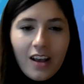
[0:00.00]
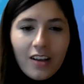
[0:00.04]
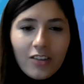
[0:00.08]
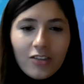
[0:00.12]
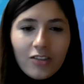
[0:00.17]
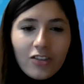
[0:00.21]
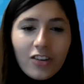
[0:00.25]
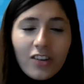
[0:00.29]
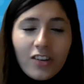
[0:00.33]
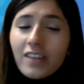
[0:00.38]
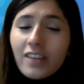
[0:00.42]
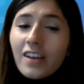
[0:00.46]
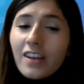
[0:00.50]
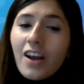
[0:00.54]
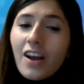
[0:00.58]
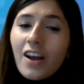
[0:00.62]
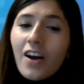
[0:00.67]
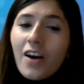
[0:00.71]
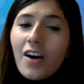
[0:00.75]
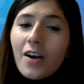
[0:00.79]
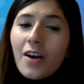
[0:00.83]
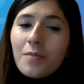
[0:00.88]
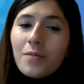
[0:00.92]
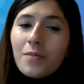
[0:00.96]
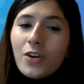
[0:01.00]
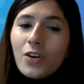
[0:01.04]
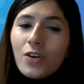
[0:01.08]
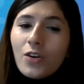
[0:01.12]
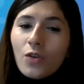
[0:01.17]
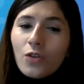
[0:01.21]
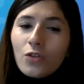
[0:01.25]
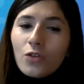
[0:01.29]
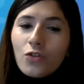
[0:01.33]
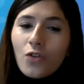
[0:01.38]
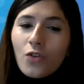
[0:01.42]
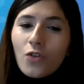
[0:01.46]
Justin, I'm
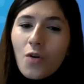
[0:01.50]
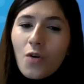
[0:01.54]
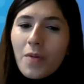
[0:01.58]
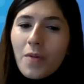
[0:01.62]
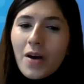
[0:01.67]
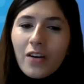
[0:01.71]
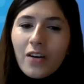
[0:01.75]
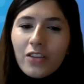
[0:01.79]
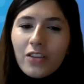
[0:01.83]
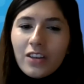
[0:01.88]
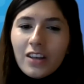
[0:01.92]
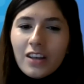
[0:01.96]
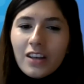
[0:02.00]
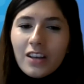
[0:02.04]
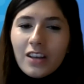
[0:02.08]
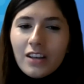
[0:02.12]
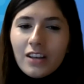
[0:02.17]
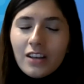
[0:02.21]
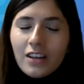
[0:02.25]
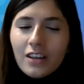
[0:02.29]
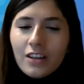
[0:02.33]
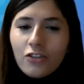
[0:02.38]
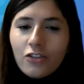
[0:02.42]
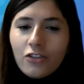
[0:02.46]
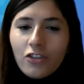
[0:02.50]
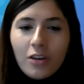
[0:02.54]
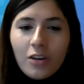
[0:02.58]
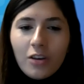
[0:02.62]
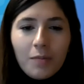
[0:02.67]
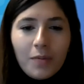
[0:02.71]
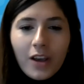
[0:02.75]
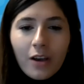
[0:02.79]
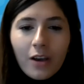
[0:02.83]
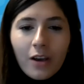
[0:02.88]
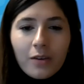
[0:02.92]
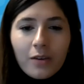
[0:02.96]
not sure about the
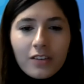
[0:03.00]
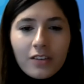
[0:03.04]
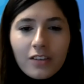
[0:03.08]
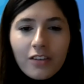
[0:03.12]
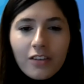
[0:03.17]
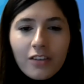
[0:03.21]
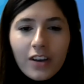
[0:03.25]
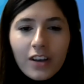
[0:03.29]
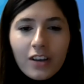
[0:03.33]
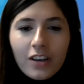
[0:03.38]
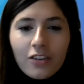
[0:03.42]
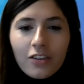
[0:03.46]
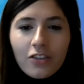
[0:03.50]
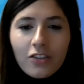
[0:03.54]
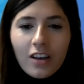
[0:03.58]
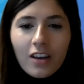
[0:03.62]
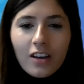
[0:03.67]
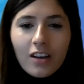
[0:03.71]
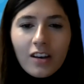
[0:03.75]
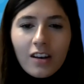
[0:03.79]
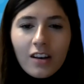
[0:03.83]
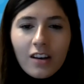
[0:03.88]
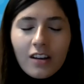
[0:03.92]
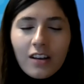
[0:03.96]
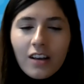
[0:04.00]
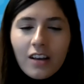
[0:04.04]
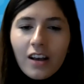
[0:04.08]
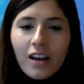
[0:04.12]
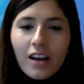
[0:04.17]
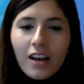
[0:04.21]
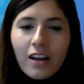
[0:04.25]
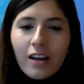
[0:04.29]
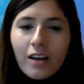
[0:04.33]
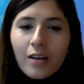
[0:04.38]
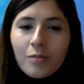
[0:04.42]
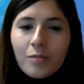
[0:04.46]
GPO integration.
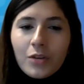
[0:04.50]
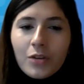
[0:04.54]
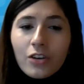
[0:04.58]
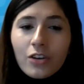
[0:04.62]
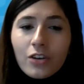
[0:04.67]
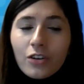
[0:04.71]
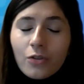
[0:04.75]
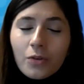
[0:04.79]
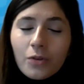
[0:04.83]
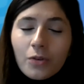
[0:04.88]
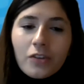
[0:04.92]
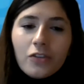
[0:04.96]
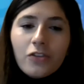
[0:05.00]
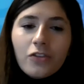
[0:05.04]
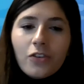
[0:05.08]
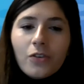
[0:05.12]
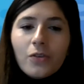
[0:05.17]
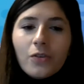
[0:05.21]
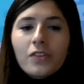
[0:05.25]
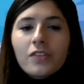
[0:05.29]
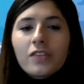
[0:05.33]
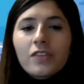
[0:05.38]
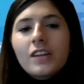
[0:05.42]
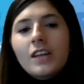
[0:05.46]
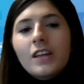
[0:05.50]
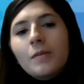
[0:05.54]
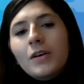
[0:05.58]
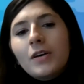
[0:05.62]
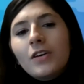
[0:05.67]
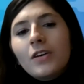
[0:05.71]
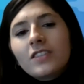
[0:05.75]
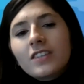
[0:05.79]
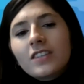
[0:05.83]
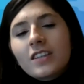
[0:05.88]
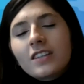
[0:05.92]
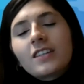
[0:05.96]
You can always shoot us an
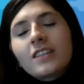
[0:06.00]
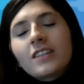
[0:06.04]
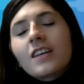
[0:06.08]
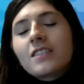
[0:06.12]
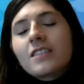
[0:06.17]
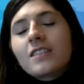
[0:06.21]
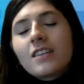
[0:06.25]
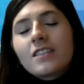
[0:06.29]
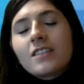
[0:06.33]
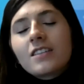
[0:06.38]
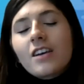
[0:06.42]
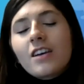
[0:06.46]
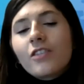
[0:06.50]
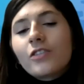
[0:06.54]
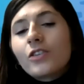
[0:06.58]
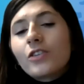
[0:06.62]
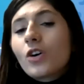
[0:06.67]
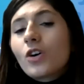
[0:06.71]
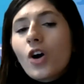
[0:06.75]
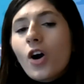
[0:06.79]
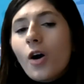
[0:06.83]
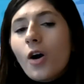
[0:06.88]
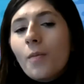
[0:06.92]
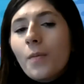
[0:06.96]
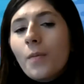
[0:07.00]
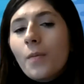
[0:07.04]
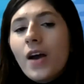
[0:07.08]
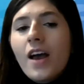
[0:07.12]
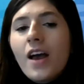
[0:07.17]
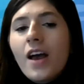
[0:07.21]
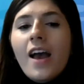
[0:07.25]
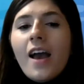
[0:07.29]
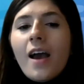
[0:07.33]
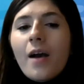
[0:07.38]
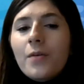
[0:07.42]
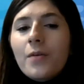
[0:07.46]
email, success@atera.com,
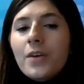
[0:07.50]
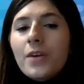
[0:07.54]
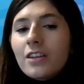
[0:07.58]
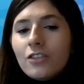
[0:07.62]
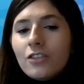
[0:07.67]
and we